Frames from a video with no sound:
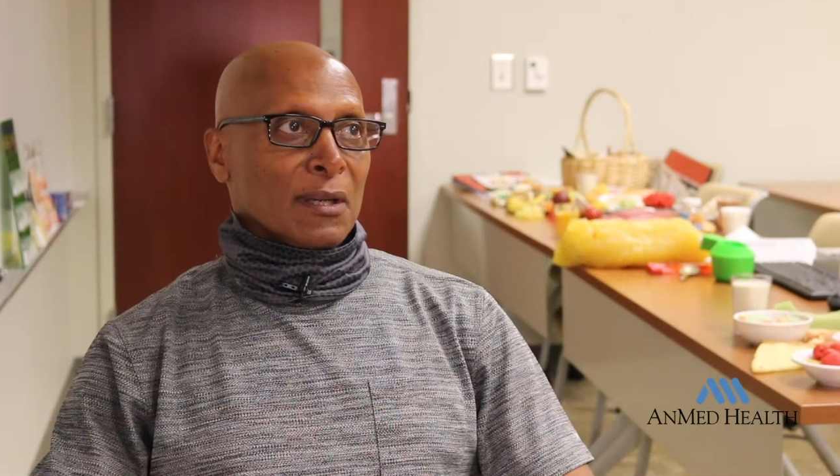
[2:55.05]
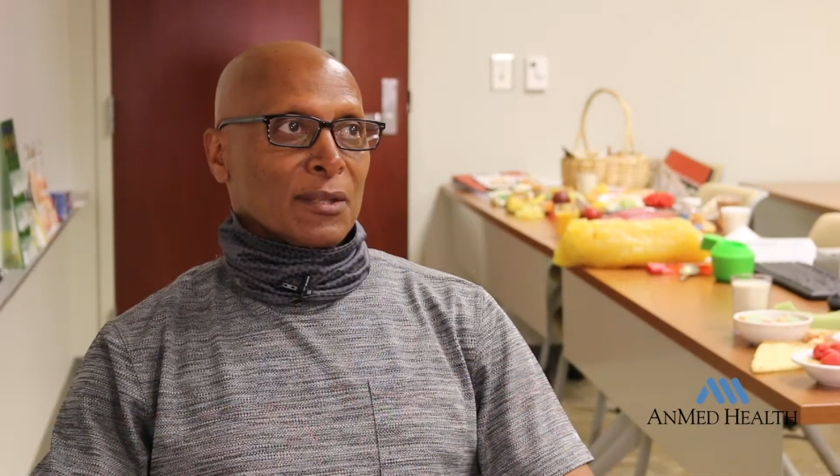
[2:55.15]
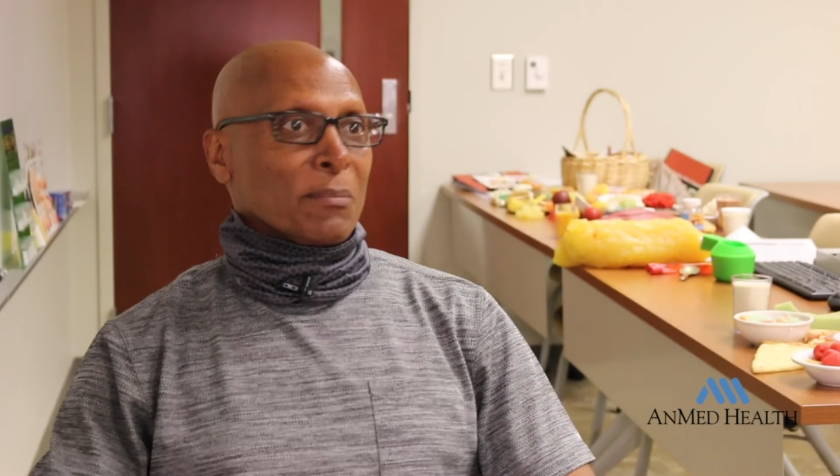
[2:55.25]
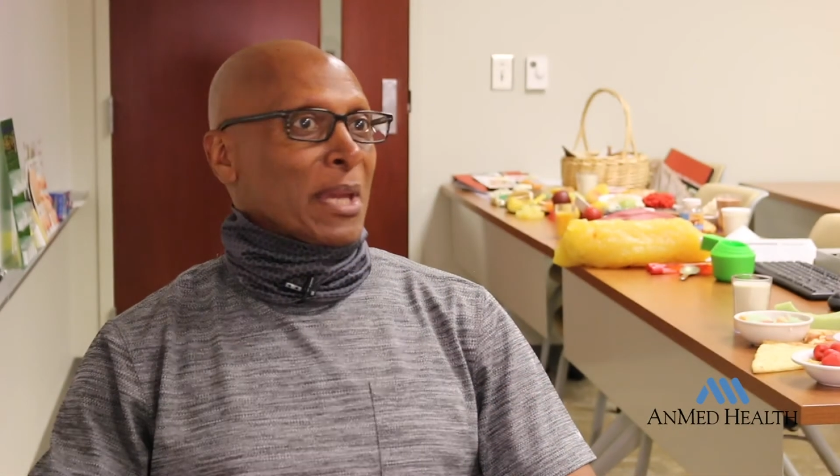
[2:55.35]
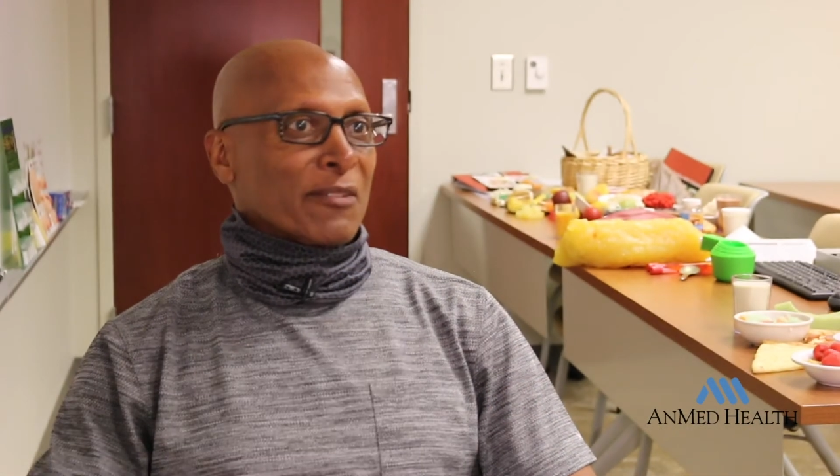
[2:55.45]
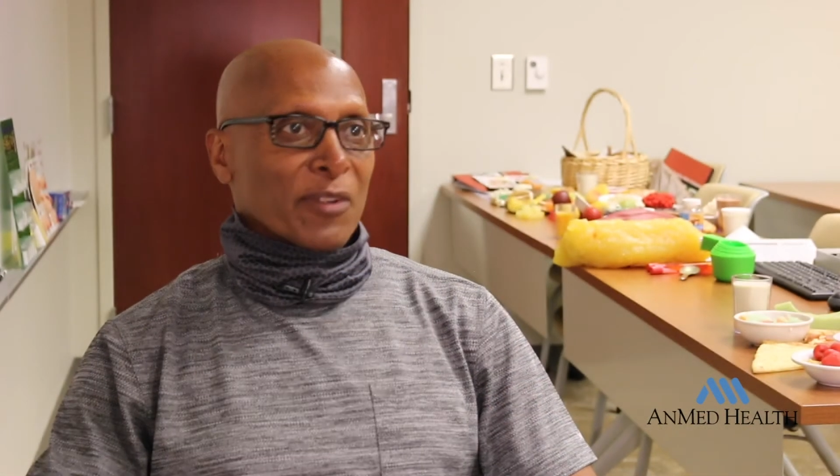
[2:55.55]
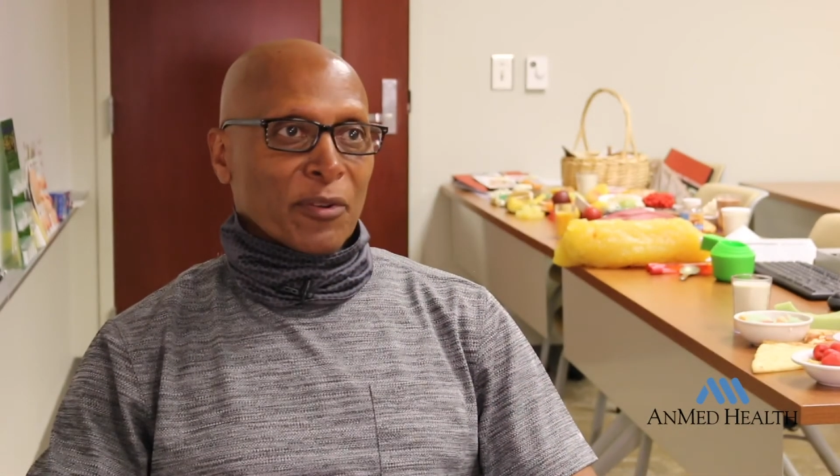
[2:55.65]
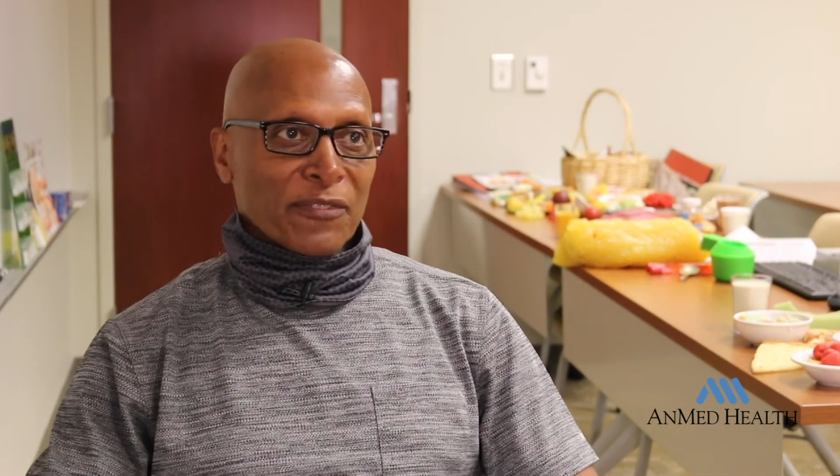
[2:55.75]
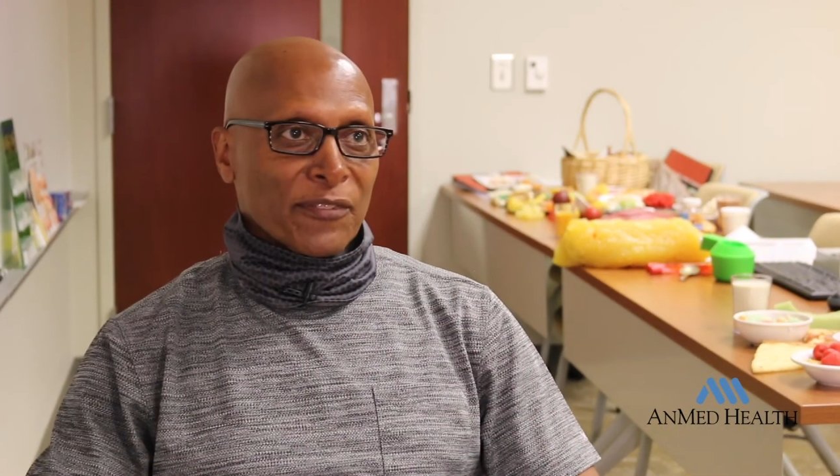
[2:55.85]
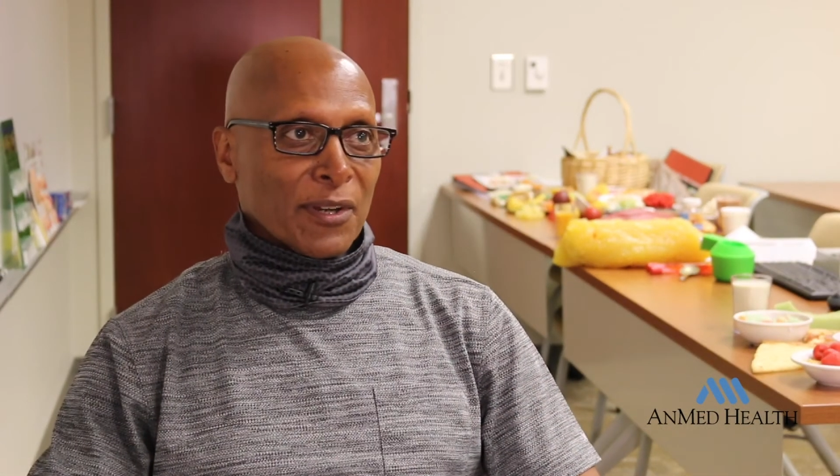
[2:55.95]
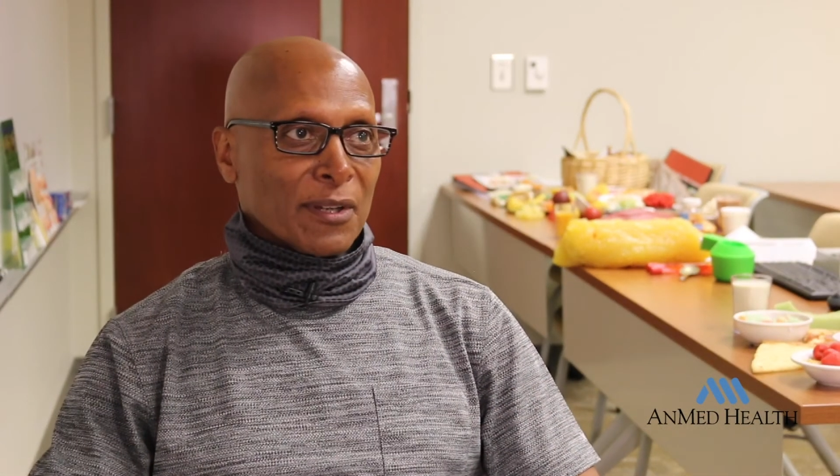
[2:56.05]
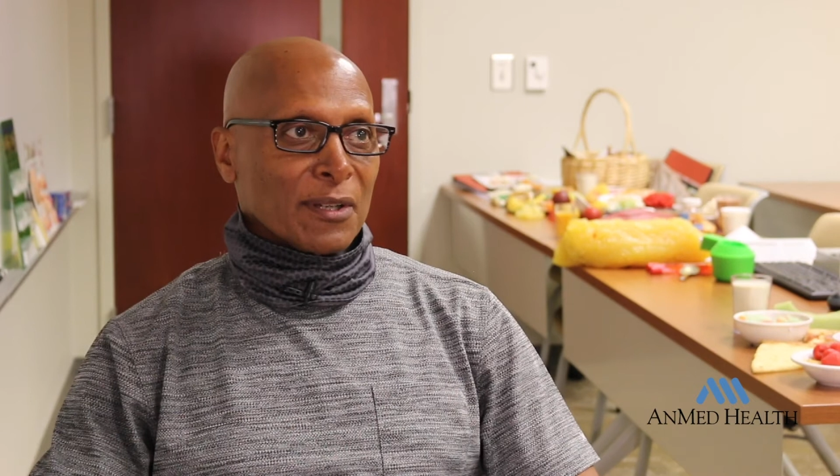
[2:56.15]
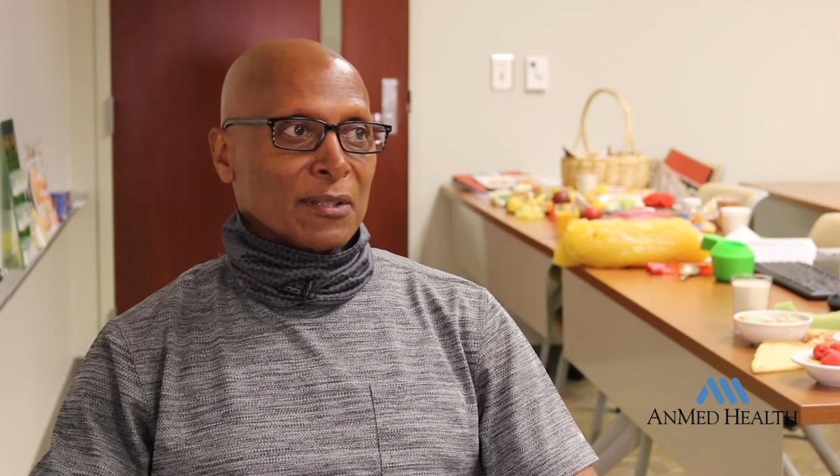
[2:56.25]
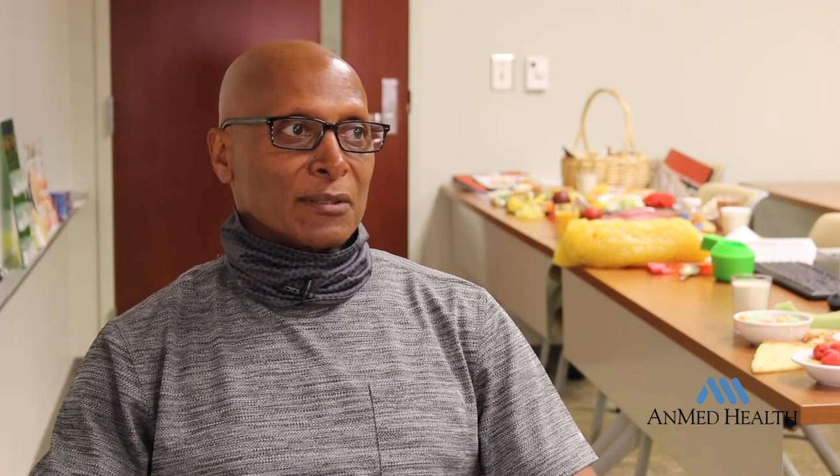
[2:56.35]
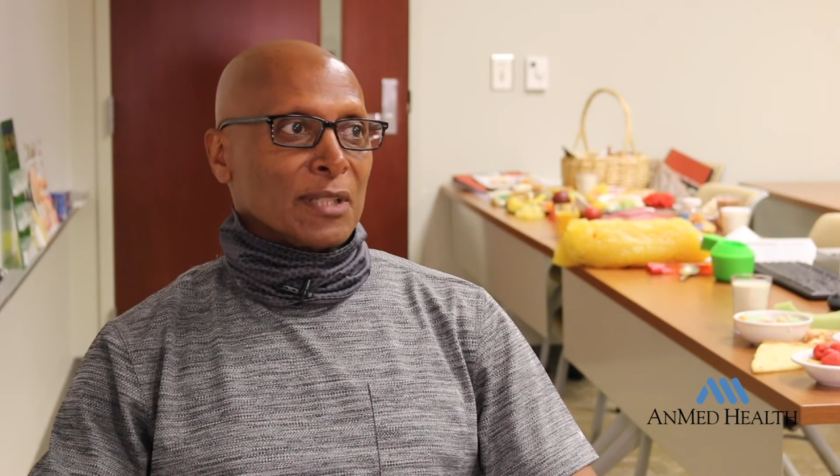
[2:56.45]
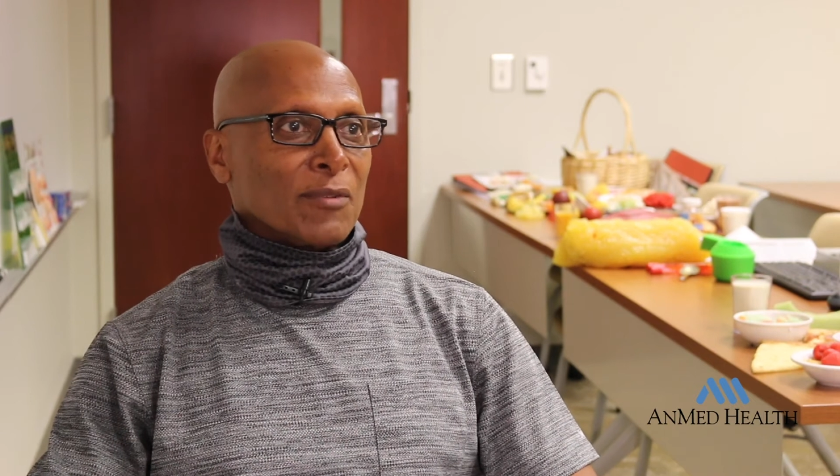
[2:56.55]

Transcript: They made it very fun,